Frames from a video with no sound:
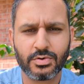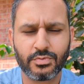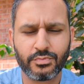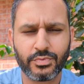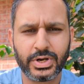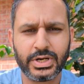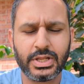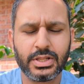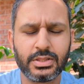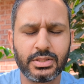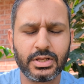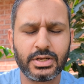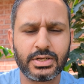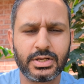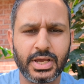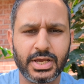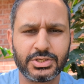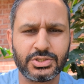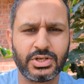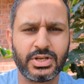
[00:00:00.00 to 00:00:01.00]
What does it
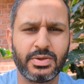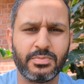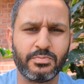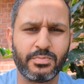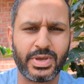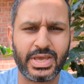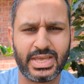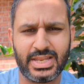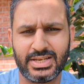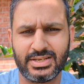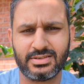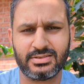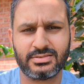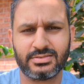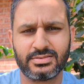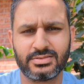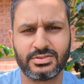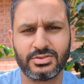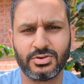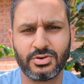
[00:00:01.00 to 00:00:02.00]
actually mean,
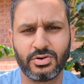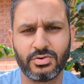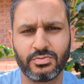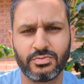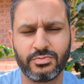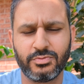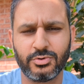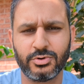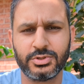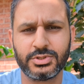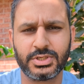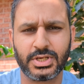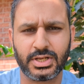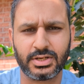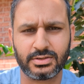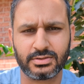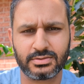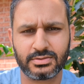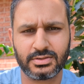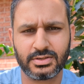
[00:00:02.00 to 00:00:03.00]
full
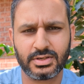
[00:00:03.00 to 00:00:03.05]
sun?